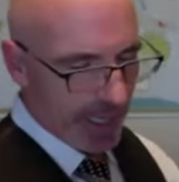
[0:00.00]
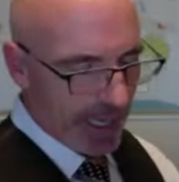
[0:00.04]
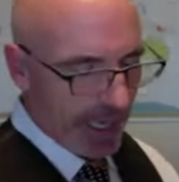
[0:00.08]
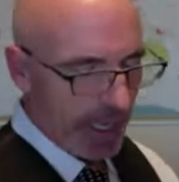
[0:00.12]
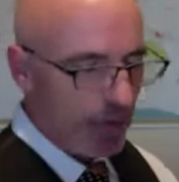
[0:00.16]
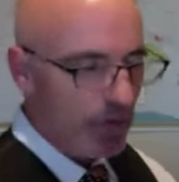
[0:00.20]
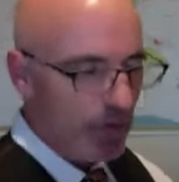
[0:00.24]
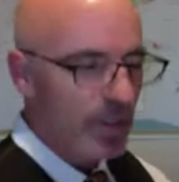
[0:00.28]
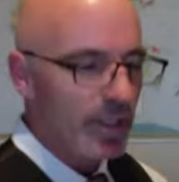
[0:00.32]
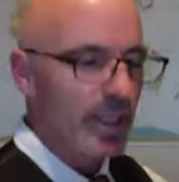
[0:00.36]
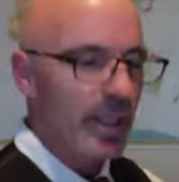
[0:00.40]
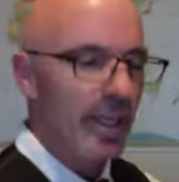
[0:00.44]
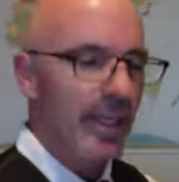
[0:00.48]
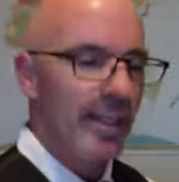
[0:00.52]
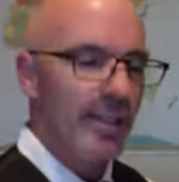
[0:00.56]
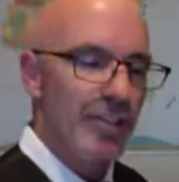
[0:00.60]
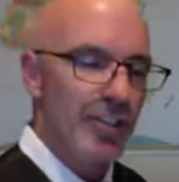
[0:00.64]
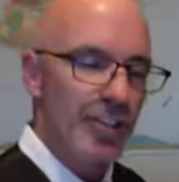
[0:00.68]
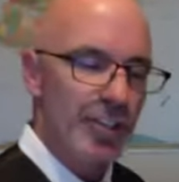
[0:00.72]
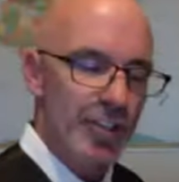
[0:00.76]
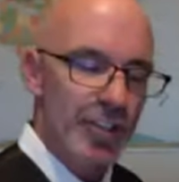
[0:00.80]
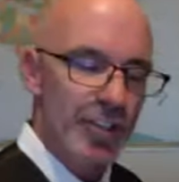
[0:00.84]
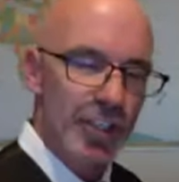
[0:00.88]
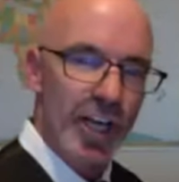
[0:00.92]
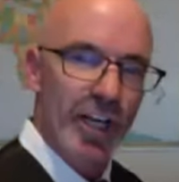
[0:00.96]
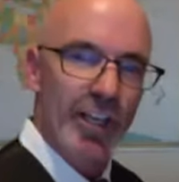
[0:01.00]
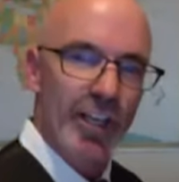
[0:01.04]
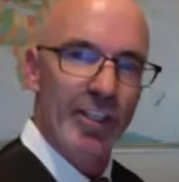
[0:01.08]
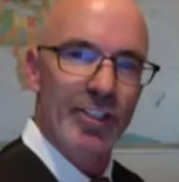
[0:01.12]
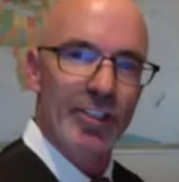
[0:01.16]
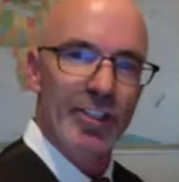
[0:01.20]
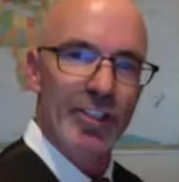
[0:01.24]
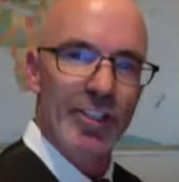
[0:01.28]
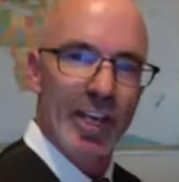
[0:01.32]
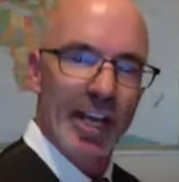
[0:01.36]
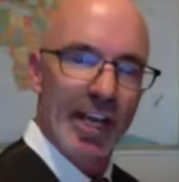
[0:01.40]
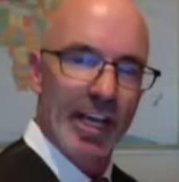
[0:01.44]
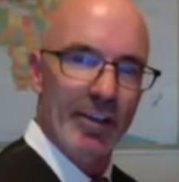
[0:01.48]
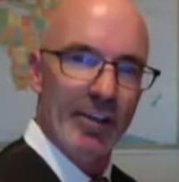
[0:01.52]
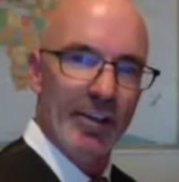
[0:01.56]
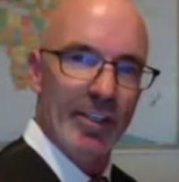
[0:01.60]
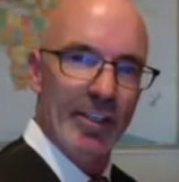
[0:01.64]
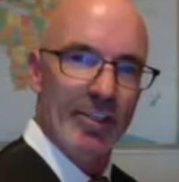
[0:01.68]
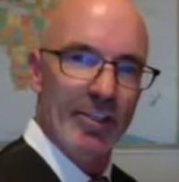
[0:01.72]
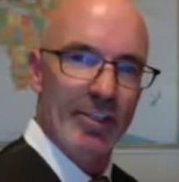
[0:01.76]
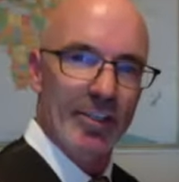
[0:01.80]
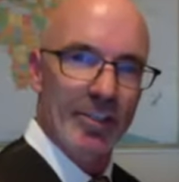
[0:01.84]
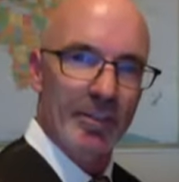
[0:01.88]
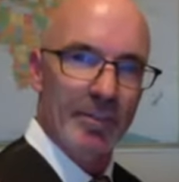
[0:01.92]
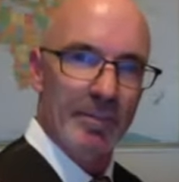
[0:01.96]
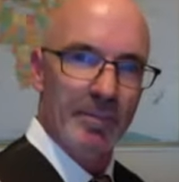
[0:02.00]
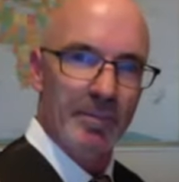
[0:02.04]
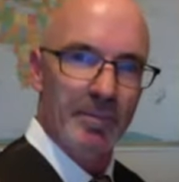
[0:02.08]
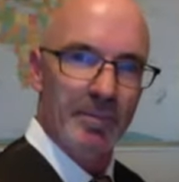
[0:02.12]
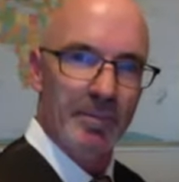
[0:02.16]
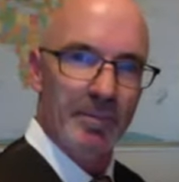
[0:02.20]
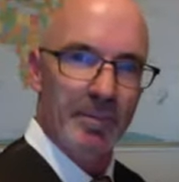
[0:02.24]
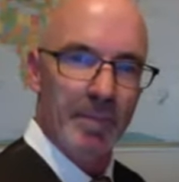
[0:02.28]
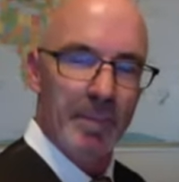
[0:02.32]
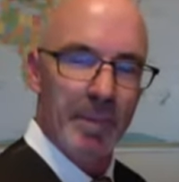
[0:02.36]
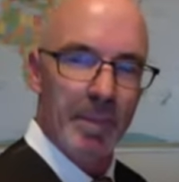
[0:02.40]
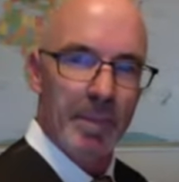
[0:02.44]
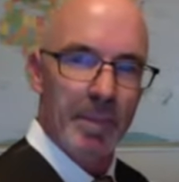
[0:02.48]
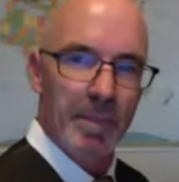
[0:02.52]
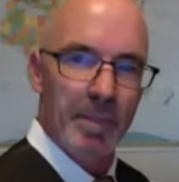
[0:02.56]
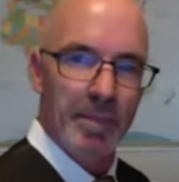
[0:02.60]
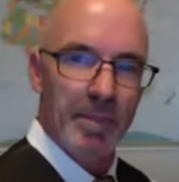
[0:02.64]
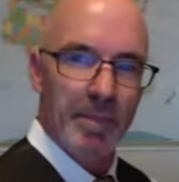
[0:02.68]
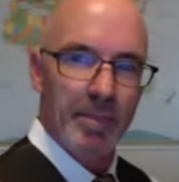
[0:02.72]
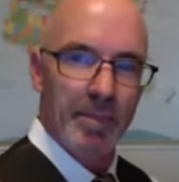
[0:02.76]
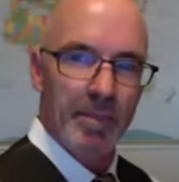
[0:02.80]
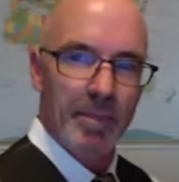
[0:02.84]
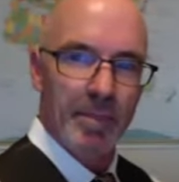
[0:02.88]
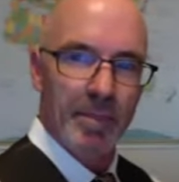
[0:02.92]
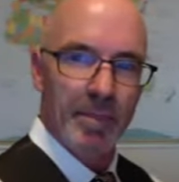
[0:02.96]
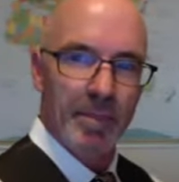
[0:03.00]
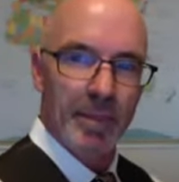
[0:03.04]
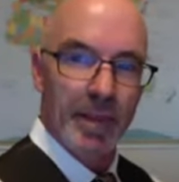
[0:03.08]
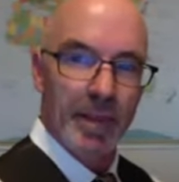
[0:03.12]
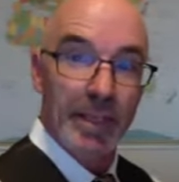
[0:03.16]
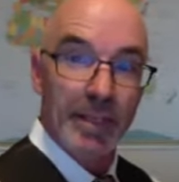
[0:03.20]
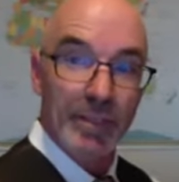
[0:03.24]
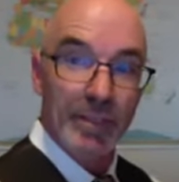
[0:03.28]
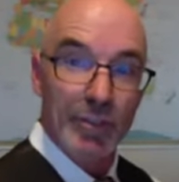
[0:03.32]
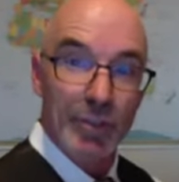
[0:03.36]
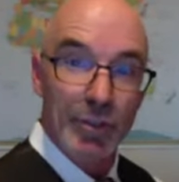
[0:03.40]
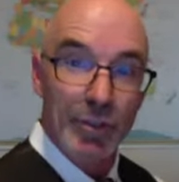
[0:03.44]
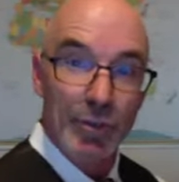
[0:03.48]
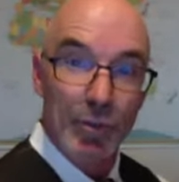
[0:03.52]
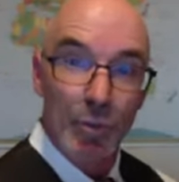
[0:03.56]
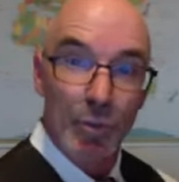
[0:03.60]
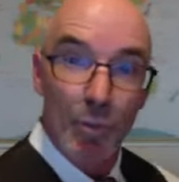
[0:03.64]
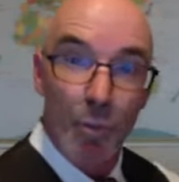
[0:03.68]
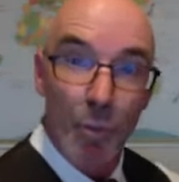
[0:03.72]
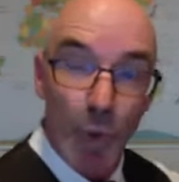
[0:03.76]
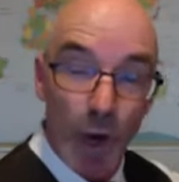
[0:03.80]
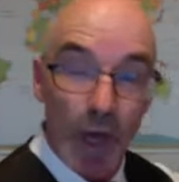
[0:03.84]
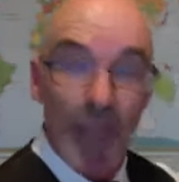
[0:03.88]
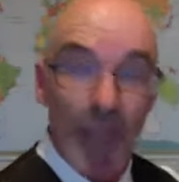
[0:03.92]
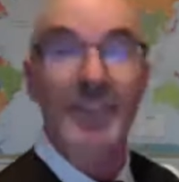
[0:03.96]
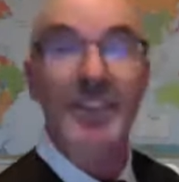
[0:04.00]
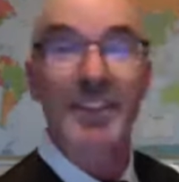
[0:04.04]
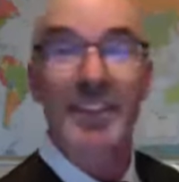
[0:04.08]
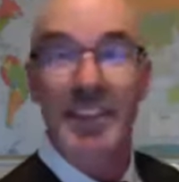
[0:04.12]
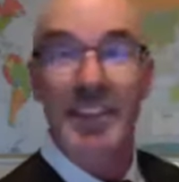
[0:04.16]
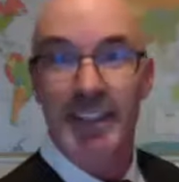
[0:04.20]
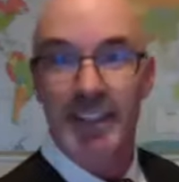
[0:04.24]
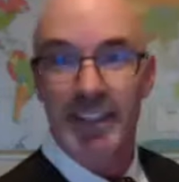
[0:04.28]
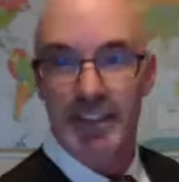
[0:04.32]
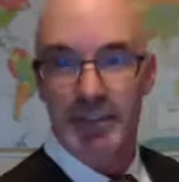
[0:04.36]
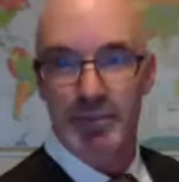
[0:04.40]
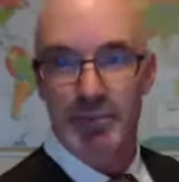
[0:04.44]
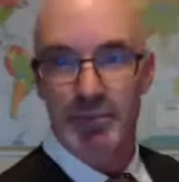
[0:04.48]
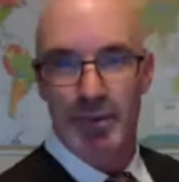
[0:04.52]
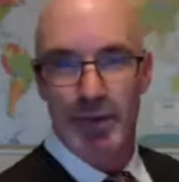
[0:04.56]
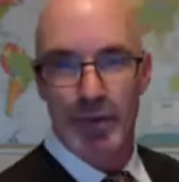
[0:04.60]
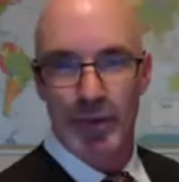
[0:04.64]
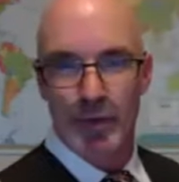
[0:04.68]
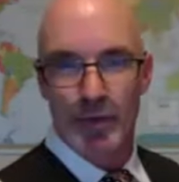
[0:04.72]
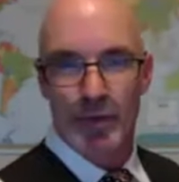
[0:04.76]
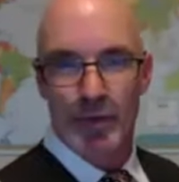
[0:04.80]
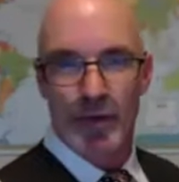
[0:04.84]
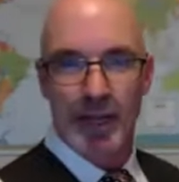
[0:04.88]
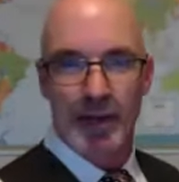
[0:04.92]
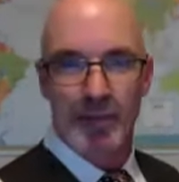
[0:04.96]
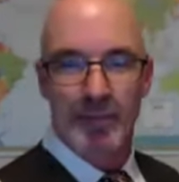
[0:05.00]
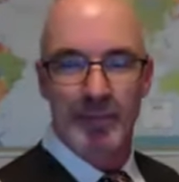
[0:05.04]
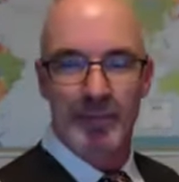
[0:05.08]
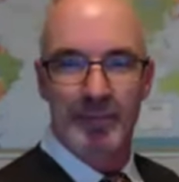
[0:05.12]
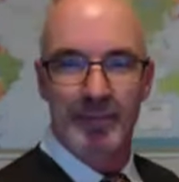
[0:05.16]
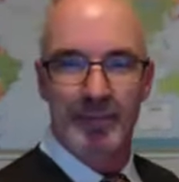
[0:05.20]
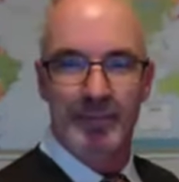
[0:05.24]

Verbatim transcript: how could I astonish Erickson into wanting this program?